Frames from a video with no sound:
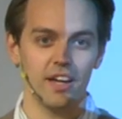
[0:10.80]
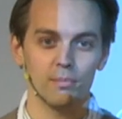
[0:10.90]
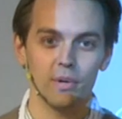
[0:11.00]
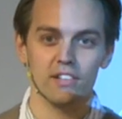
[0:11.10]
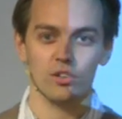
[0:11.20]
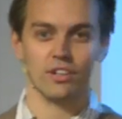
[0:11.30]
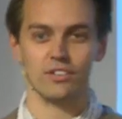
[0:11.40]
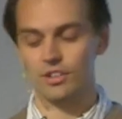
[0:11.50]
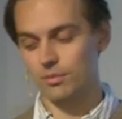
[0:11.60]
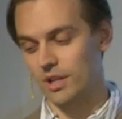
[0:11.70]
and my talk
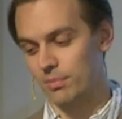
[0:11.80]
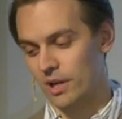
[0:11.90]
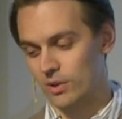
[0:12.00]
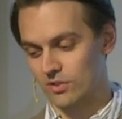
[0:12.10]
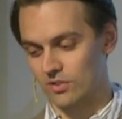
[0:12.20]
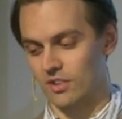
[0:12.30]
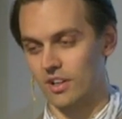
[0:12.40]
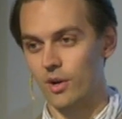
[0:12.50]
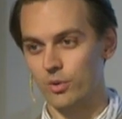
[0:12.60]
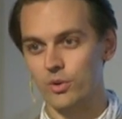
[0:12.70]
is going to be about
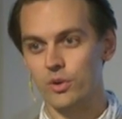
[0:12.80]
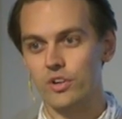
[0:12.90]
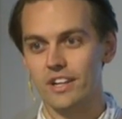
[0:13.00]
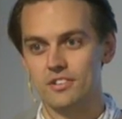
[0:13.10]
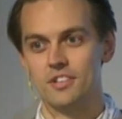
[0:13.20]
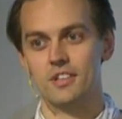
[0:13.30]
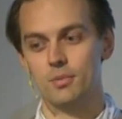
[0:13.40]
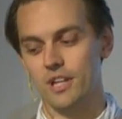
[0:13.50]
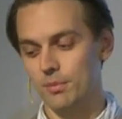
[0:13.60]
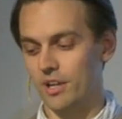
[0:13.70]
how your
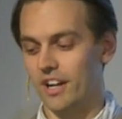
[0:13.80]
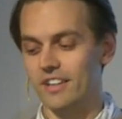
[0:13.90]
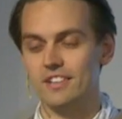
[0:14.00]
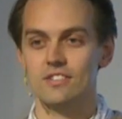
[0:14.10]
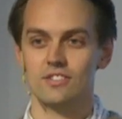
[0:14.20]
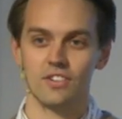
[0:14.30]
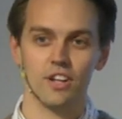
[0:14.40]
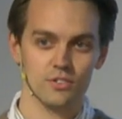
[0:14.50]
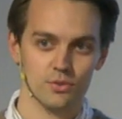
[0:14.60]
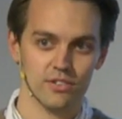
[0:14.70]
HTTP API is
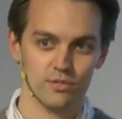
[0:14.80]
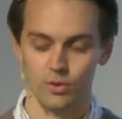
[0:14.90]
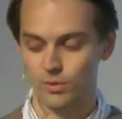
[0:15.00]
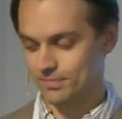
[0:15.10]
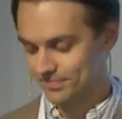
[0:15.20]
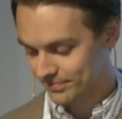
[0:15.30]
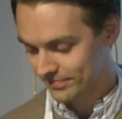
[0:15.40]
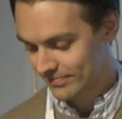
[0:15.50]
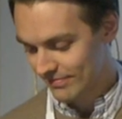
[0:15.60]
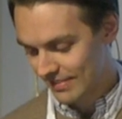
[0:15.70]
not RESTful.
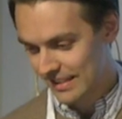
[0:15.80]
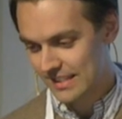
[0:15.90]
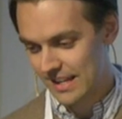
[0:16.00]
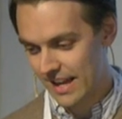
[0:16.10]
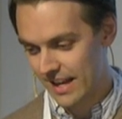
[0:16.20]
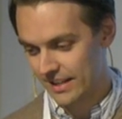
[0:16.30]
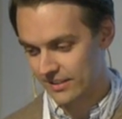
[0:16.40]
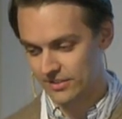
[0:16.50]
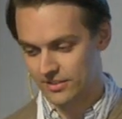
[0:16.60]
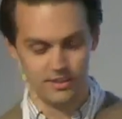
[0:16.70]

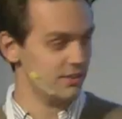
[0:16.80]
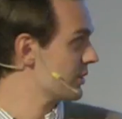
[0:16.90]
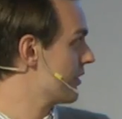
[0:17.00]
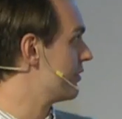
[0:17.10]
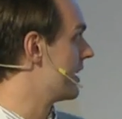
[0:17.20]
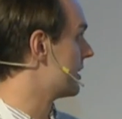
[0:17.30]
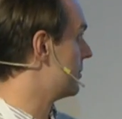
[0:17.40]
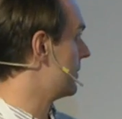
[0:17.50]
And you can find